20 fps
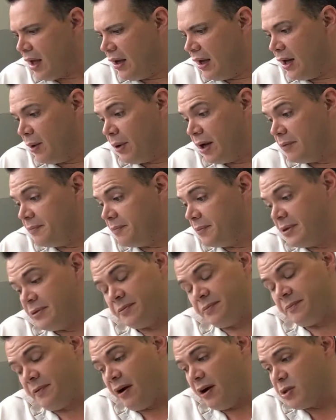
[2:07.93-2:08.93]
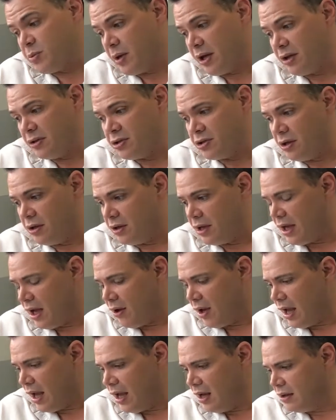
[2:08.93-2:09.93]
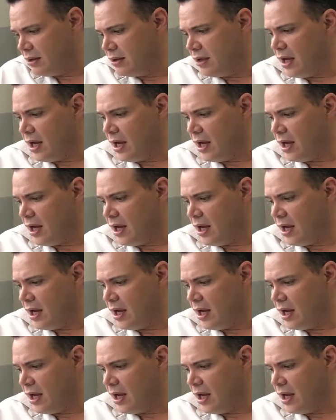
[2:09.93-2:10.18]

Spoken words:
anyway, as far as we're concerned, they're going ahead.